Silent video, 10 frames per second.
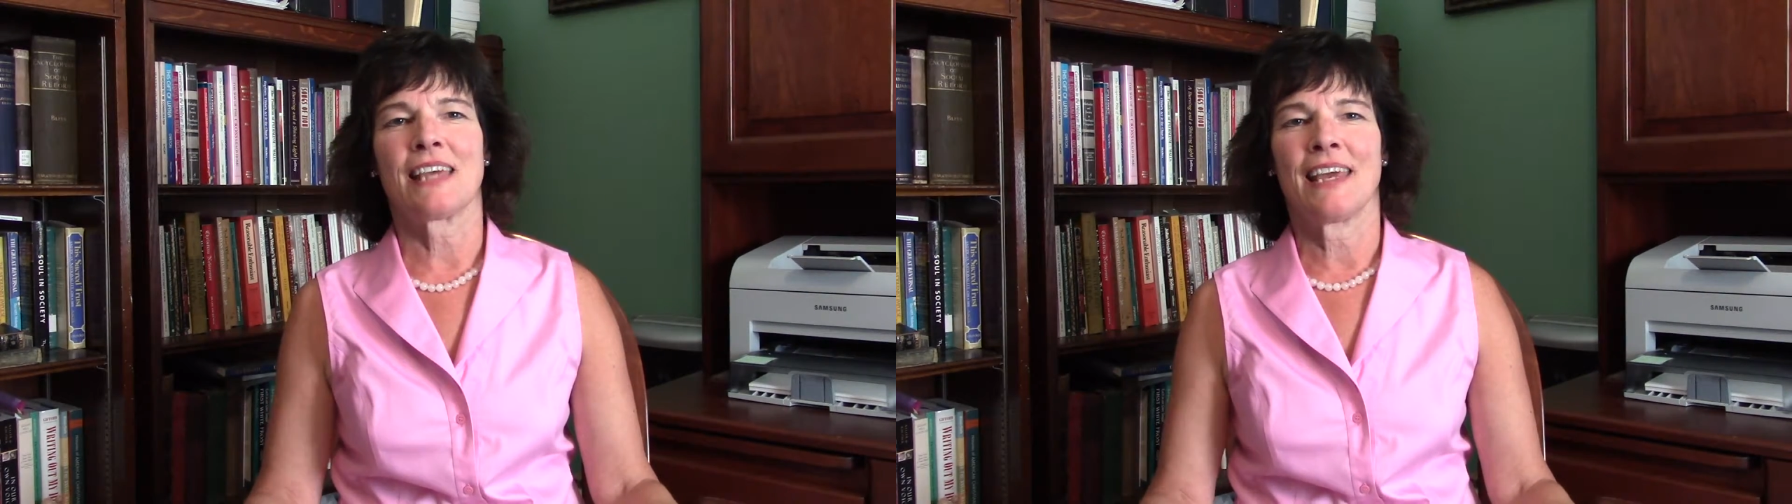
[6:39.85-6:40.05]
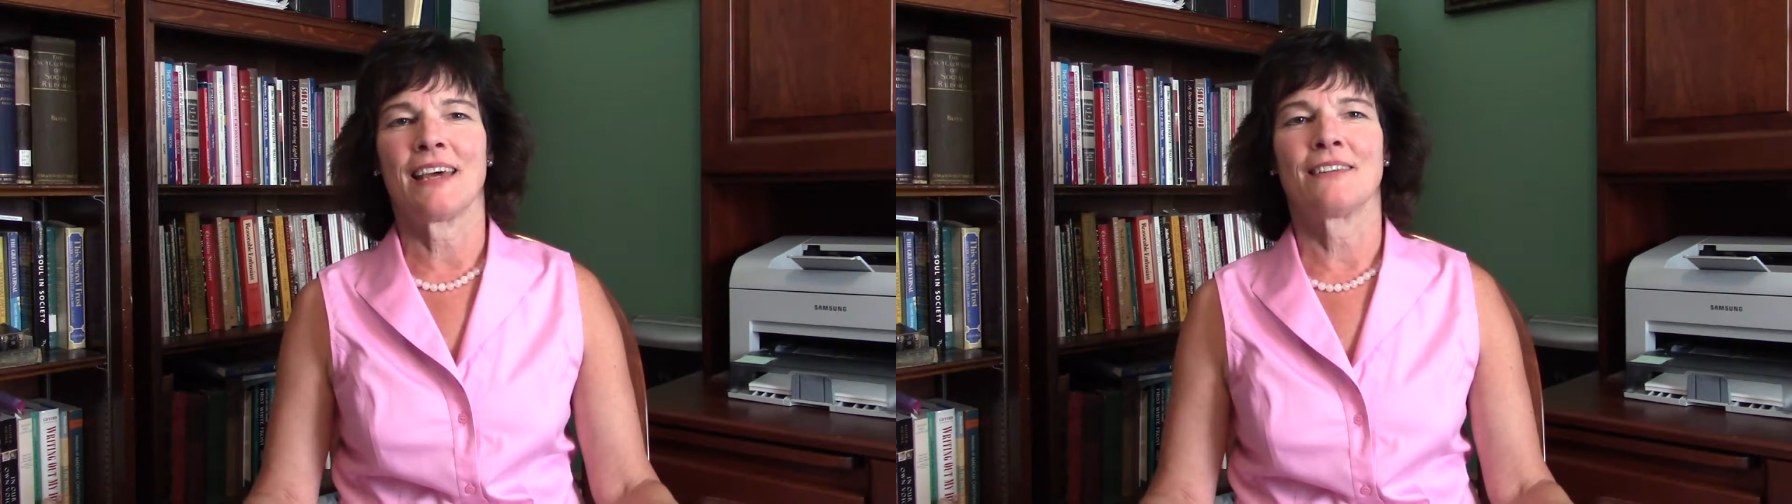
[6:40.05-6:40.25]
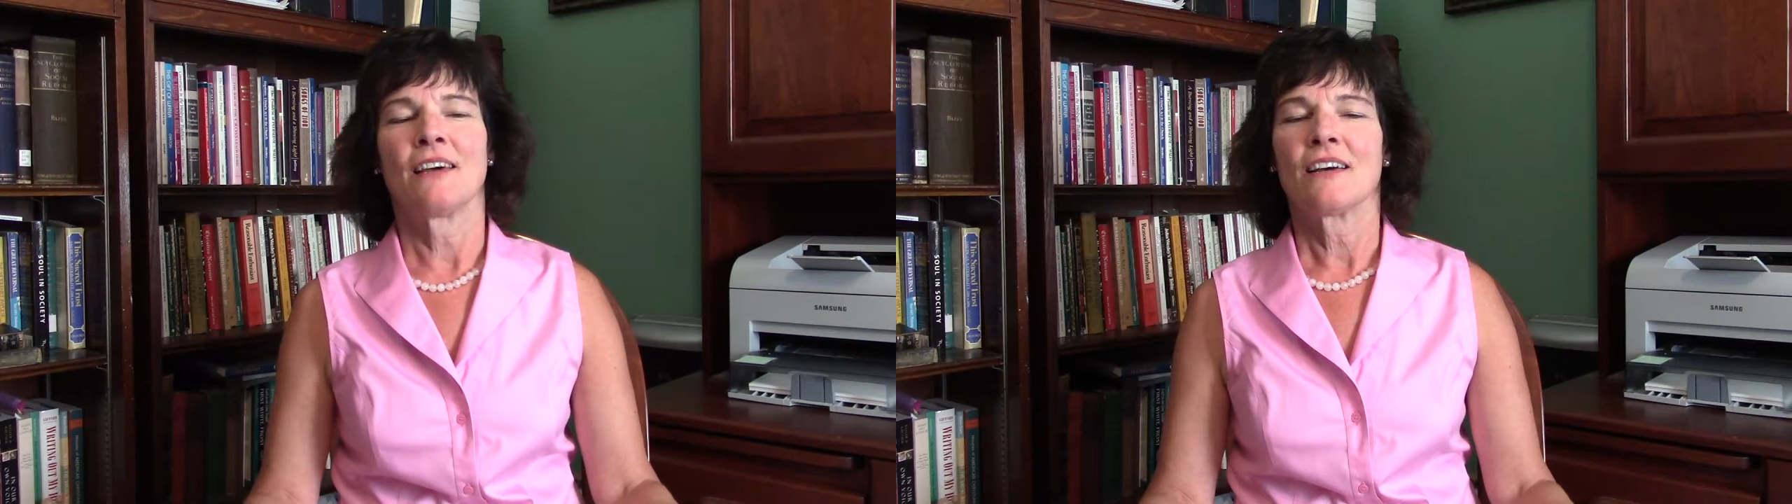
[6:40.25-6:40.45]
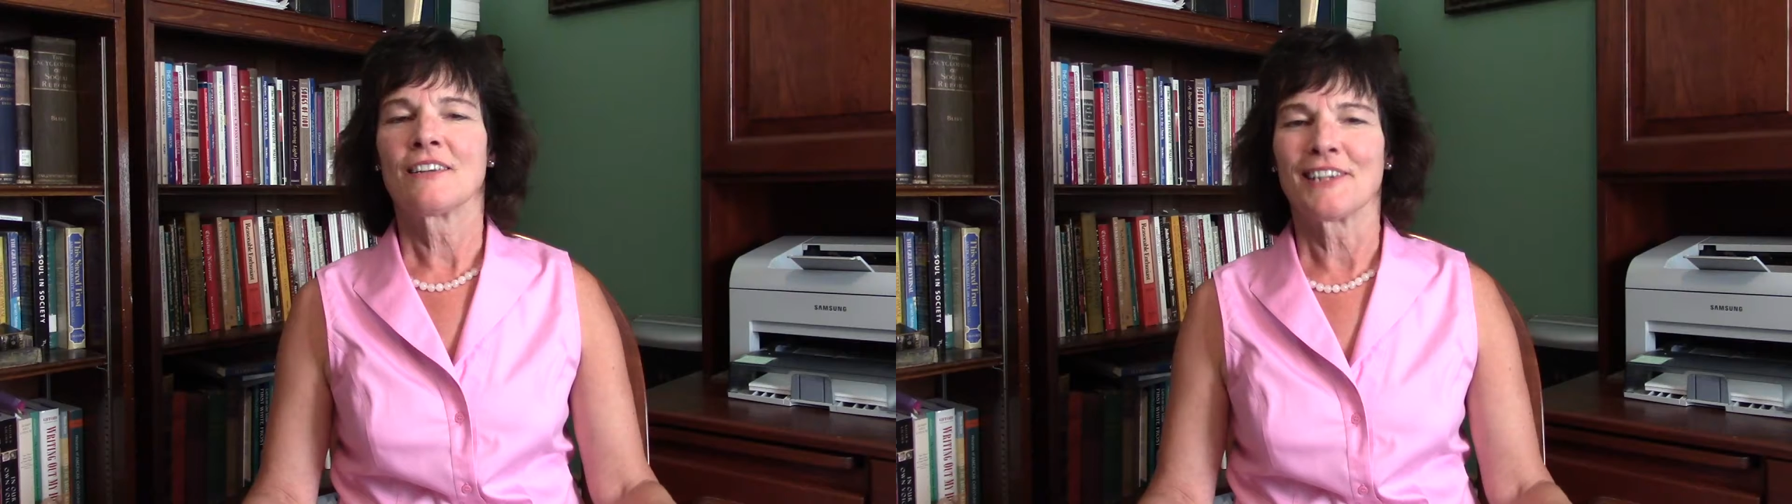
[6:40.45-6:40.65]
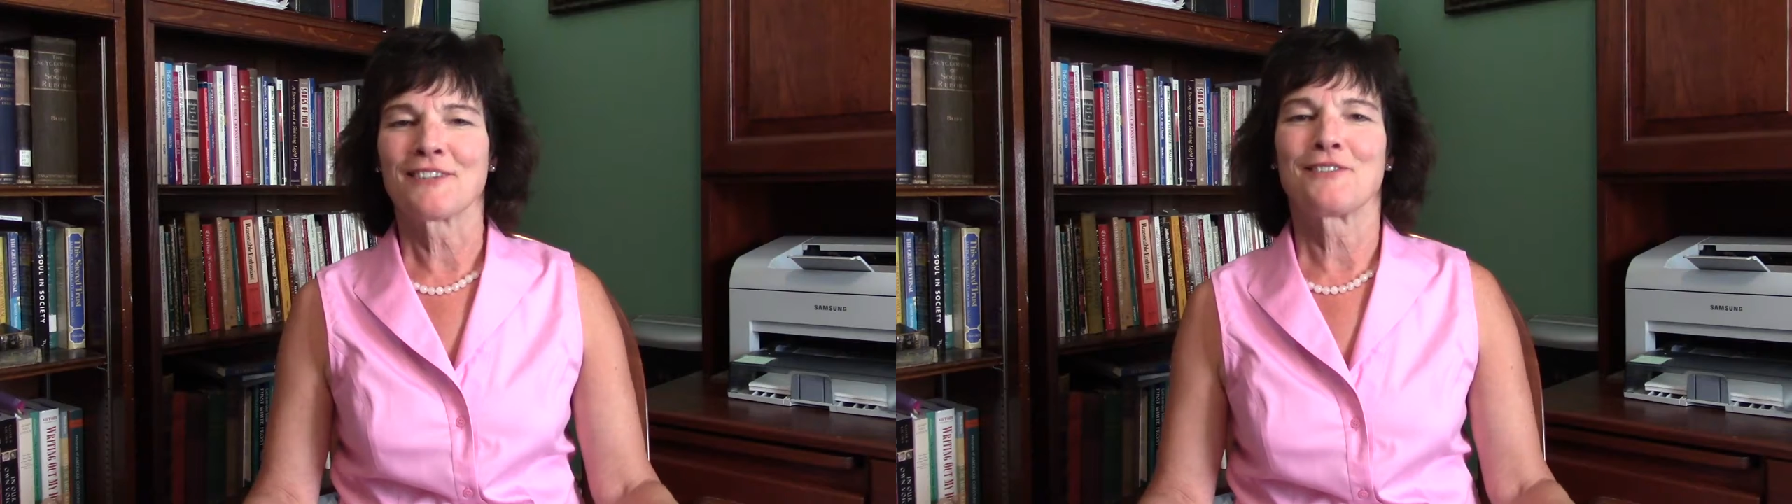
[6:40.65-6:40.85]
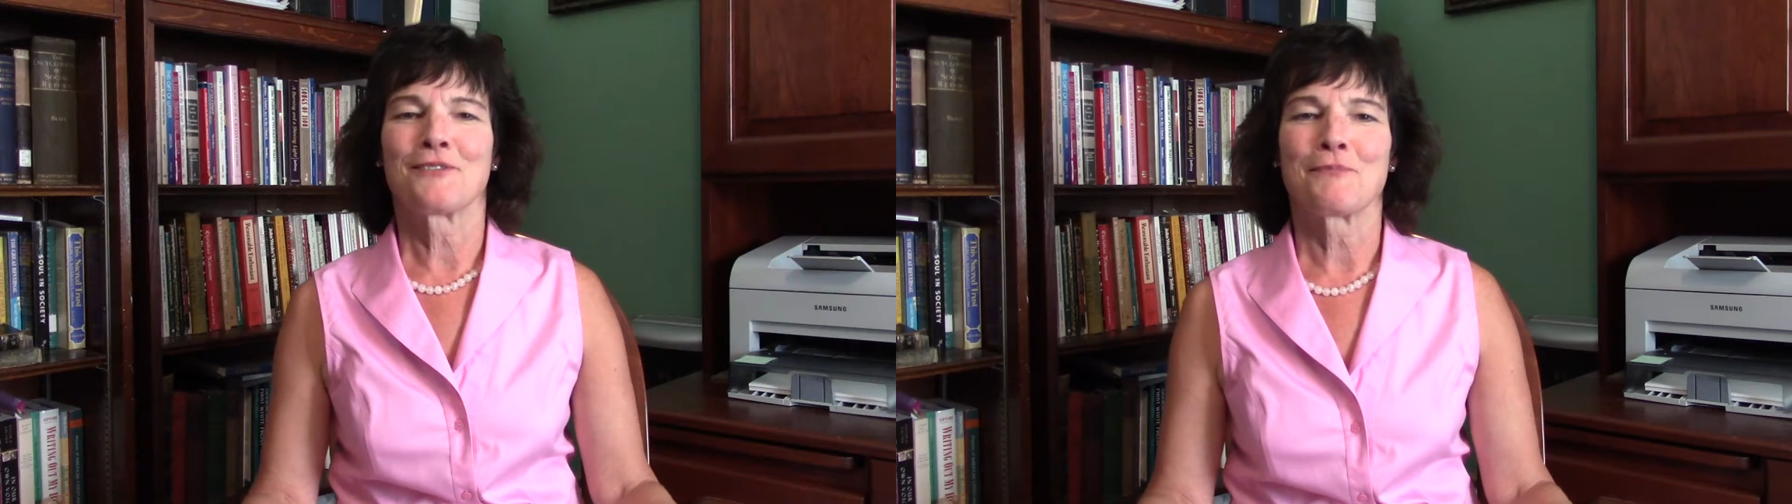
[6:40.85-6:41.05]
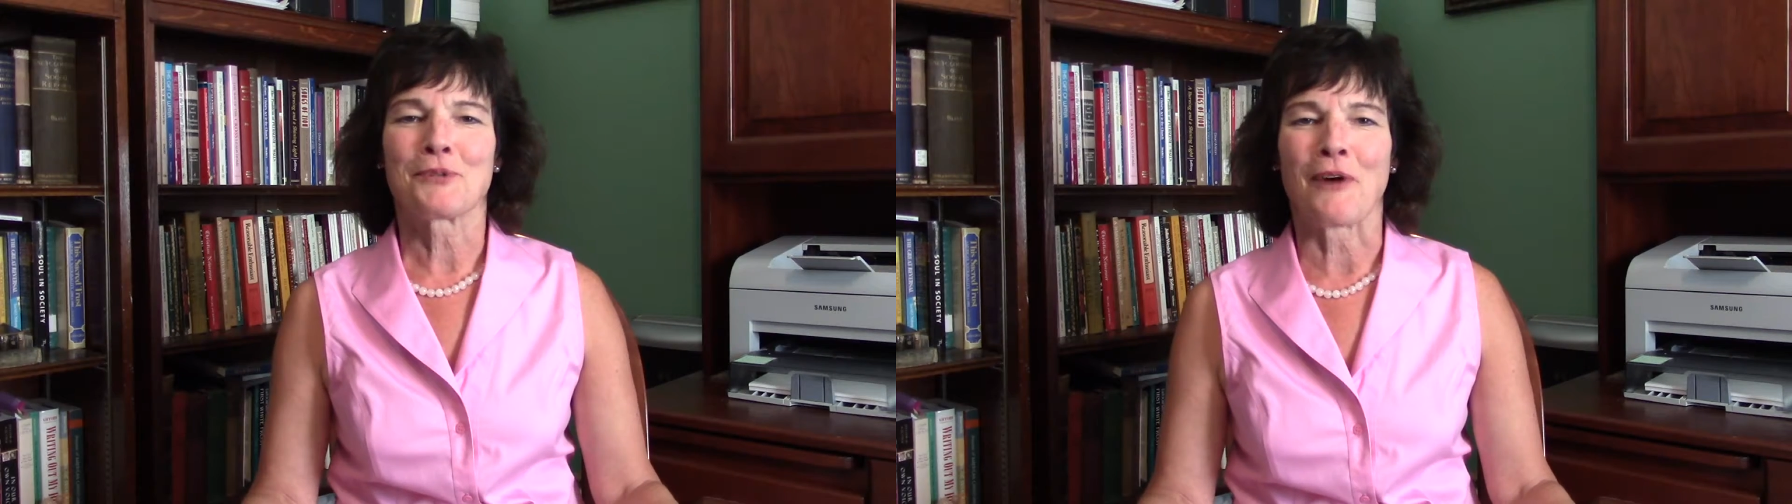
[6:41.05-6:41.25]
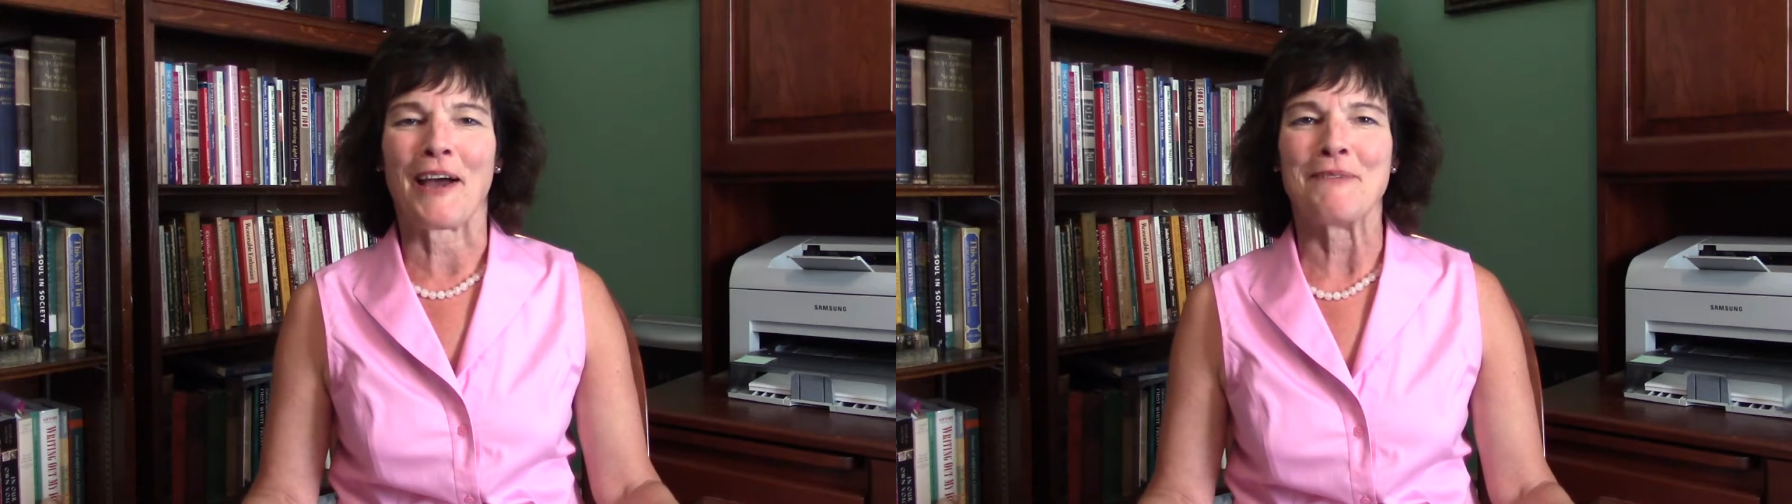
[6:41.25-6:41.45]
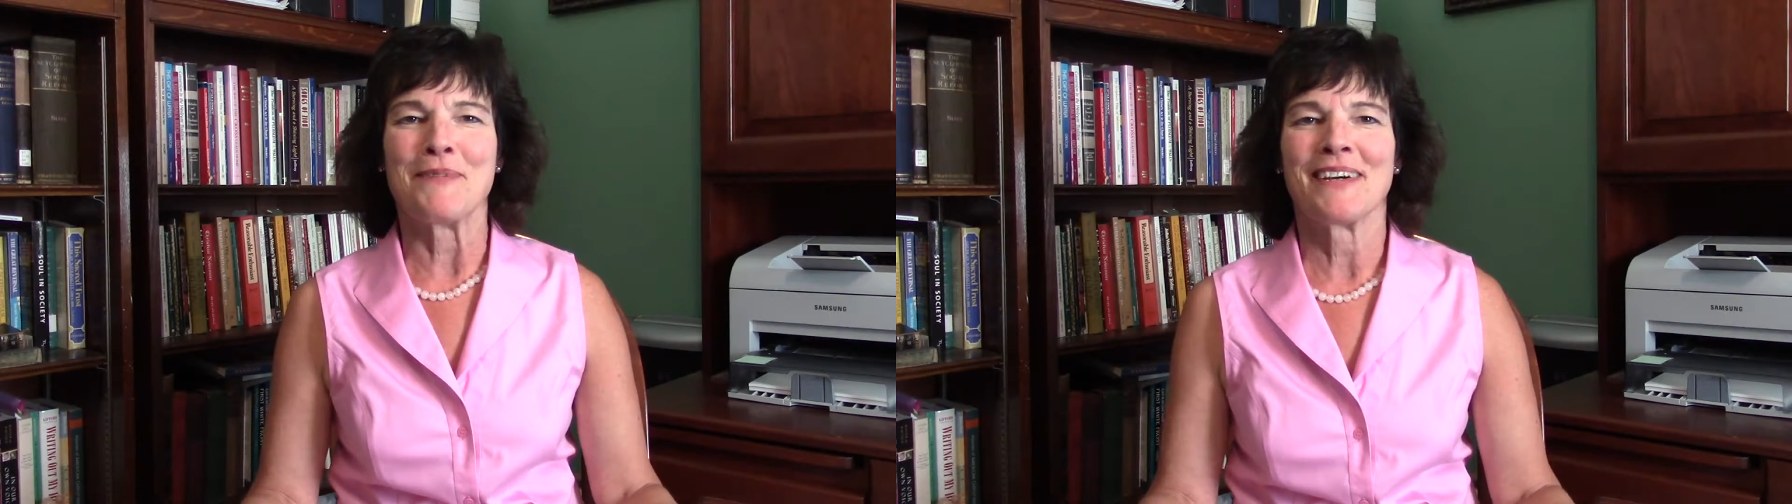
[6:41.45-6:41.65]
and click to subscribe.